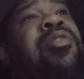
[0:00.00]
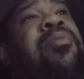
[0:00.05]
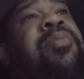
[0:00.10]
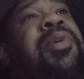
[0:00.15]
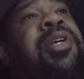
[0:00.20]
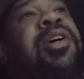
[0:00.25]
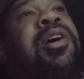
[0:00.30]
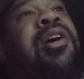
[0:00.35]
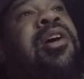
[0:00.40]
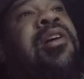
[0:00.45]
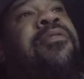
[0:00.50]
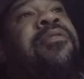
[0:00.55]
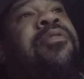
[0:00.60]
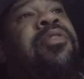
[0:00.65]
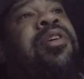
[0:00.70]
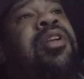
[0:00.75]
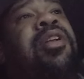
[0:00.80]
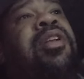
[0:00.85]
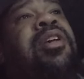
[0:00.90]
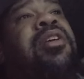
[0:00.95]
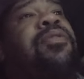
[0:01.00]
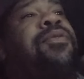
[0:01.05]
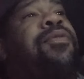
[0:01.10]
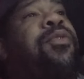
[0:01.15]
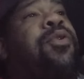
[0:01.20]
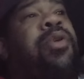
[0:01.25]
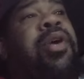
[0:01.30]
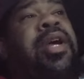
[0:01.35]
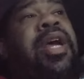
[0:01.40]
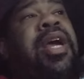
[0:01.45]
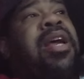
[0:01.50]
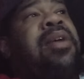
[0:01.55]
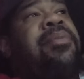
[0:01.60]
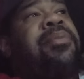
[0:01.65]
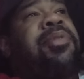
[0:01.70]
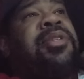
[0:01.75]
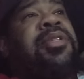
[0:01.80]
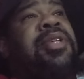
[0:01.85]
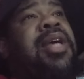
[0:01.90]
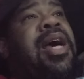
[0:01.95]
going to be gone for at least four
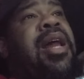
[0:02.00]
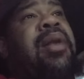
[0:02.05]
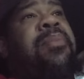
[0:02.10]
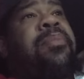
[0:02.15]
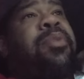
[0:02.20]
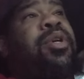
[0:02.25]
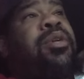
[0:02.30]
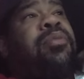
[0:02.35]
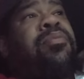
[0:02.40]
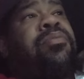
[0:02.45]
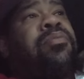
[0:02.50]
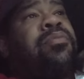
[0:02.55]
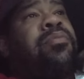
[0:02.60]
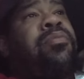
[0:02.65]
games. He's got to be.